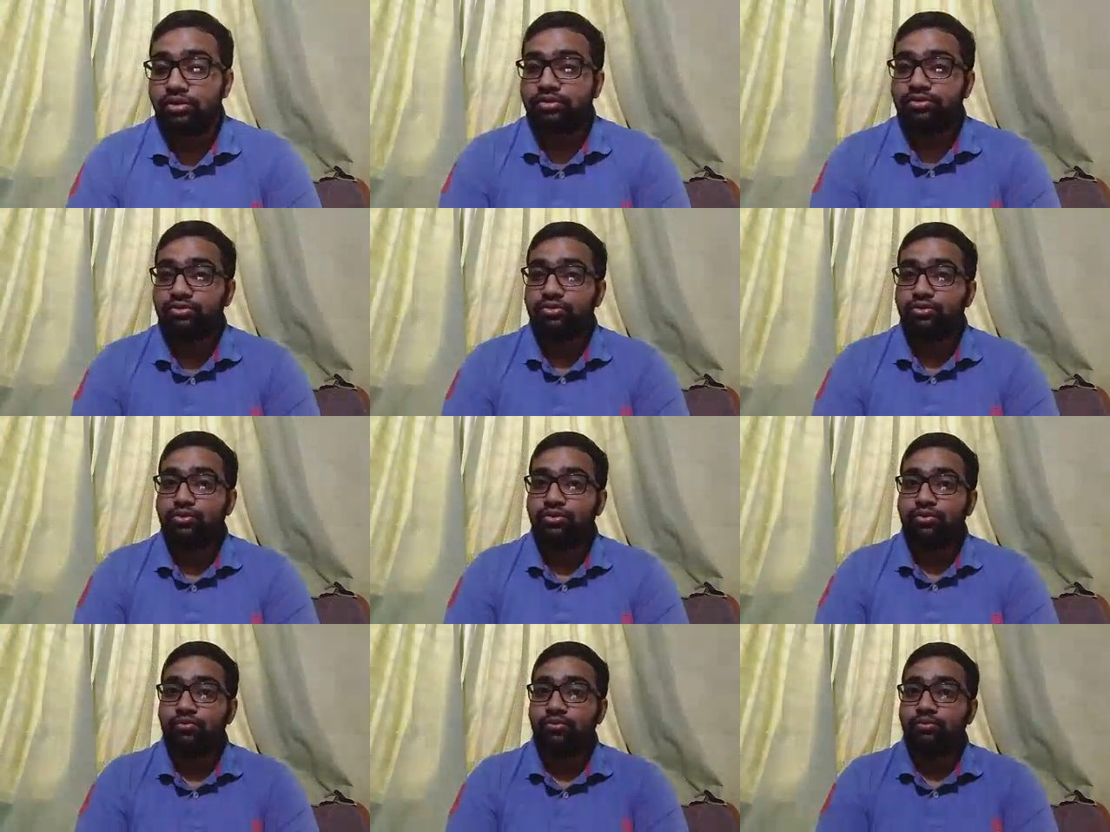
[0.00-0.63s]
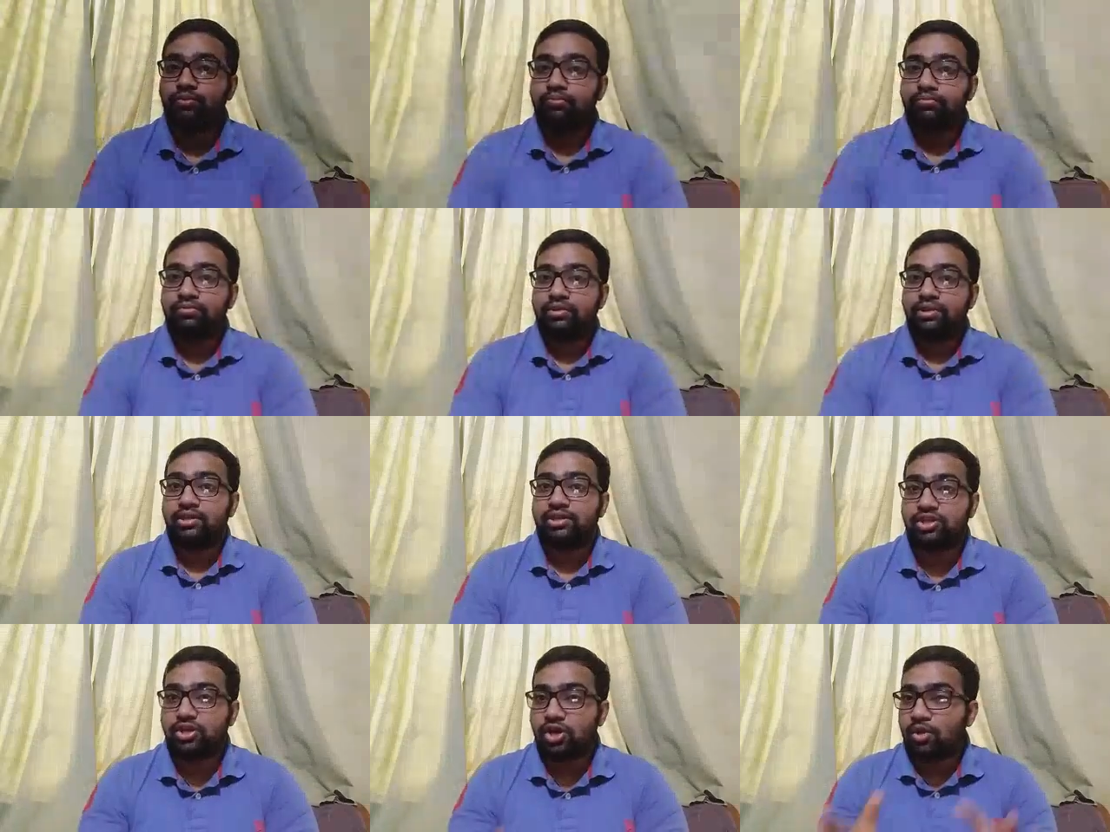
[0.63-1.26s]
So
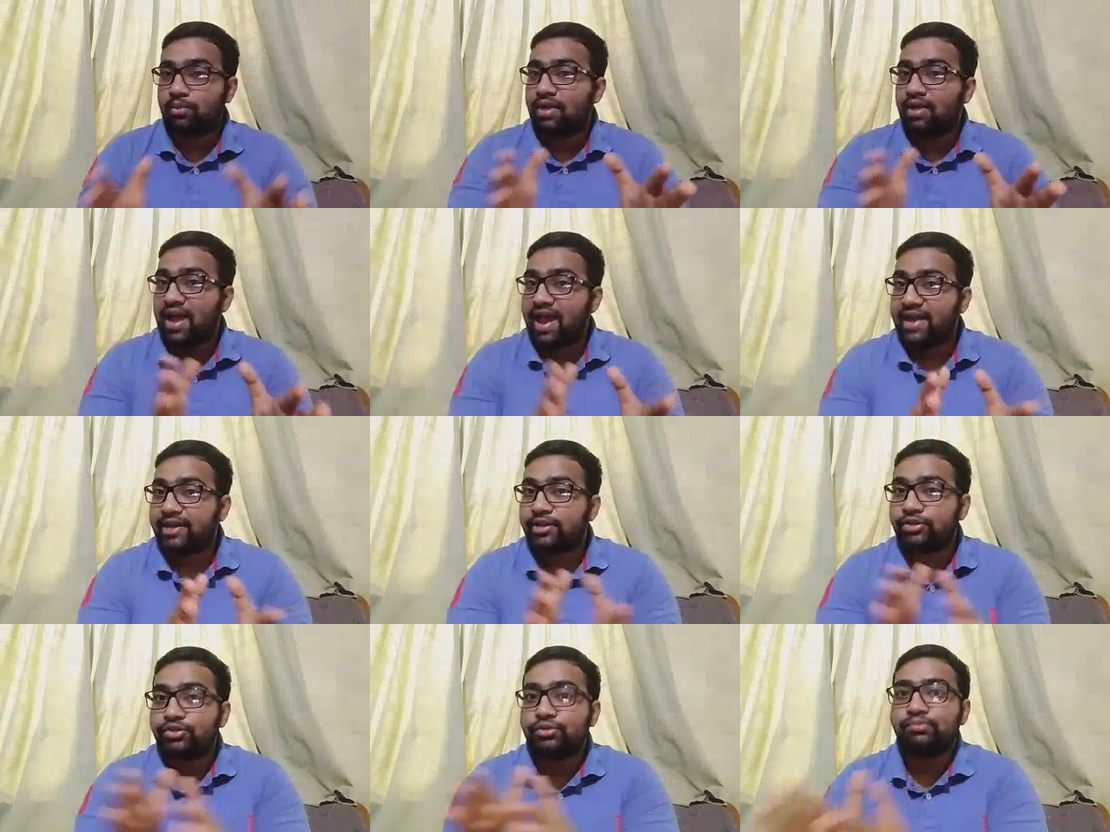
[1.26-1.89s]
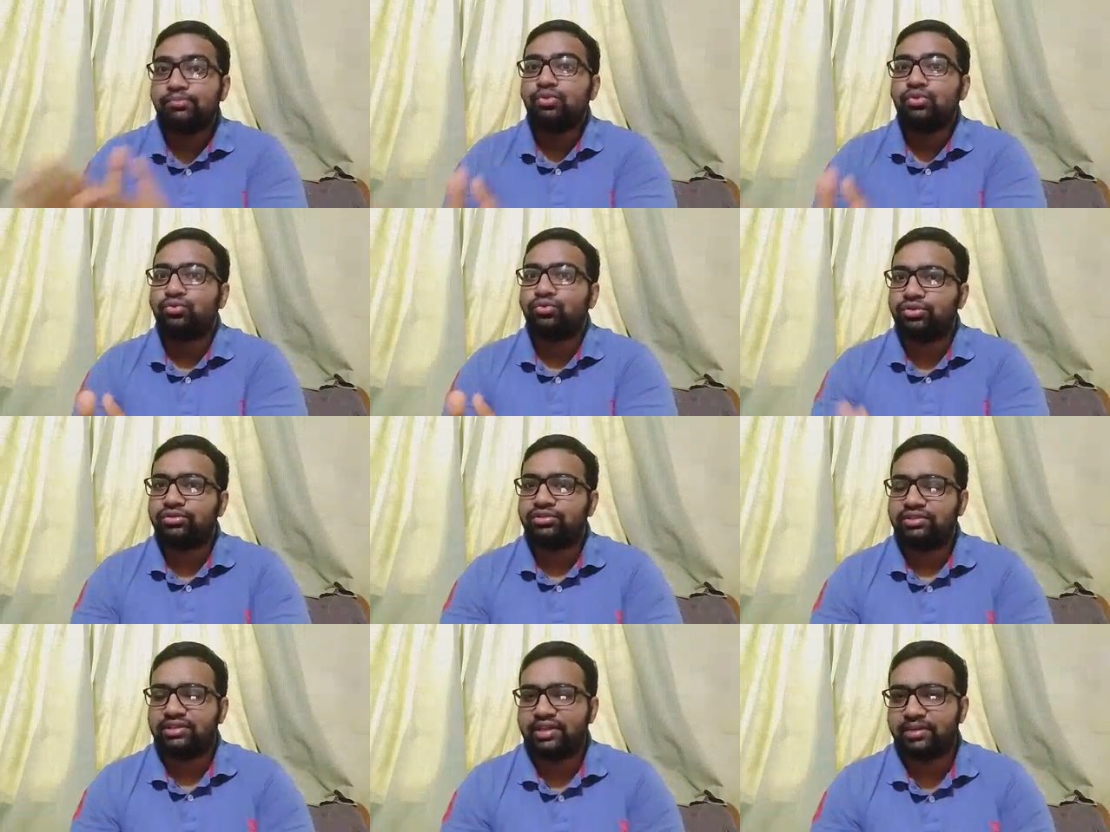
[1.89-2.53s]
the term "et to
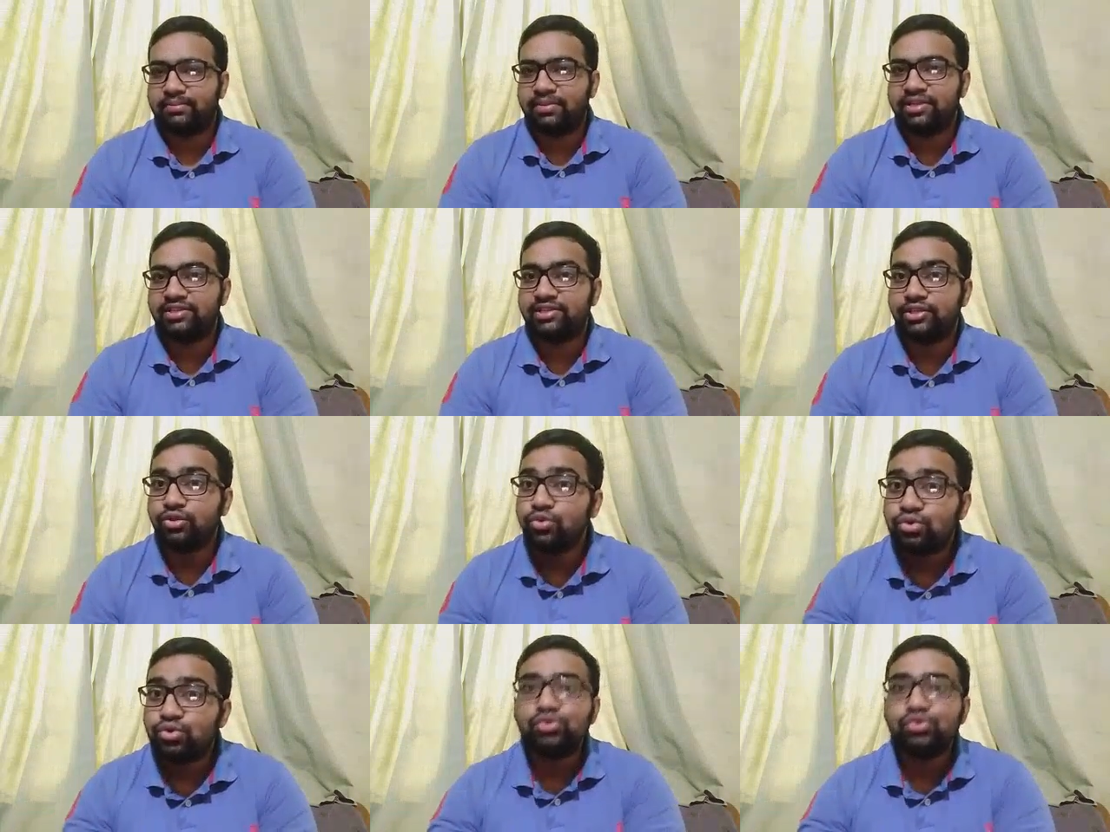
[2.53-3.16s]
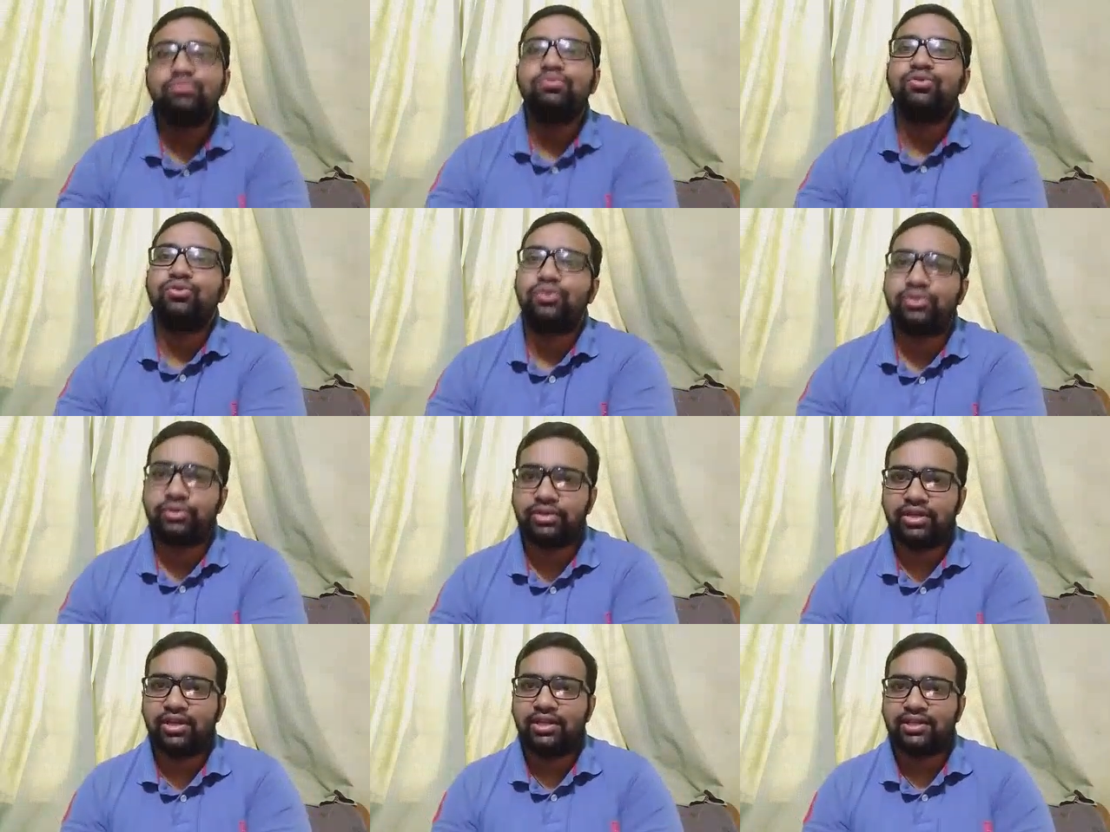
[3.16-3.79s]
Brute," that means you too,
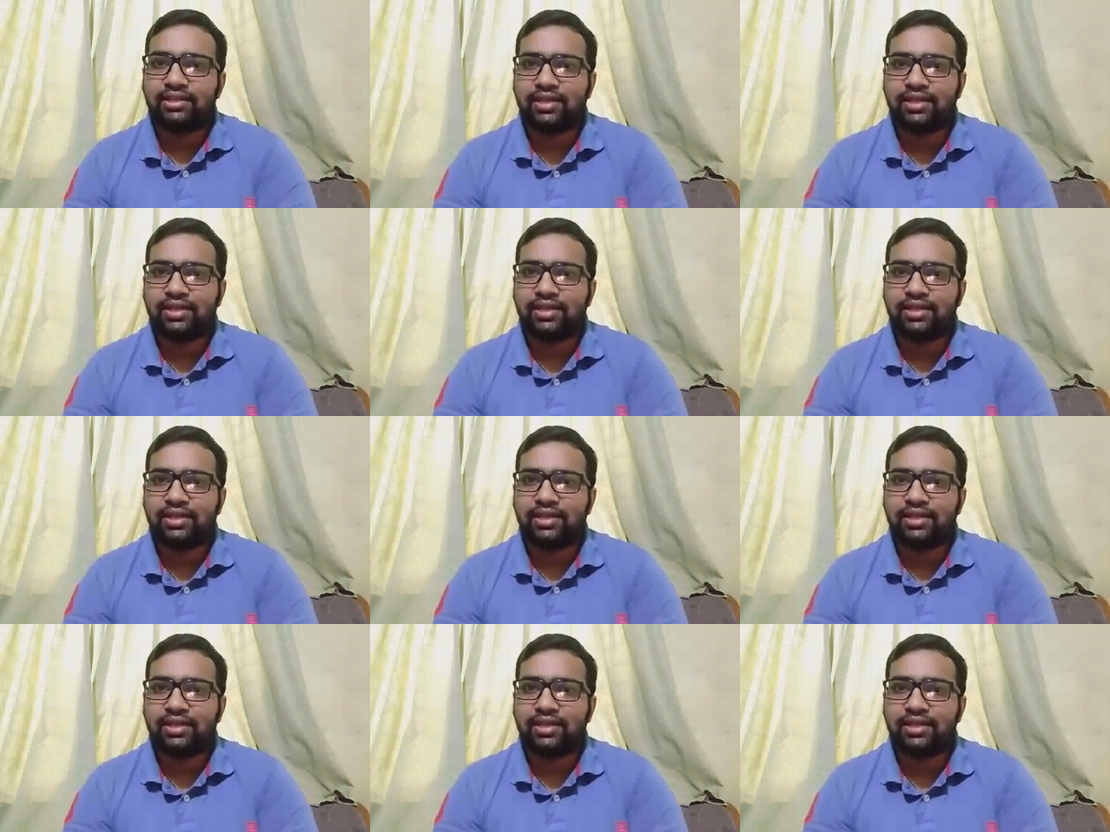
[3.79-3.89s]
Brute.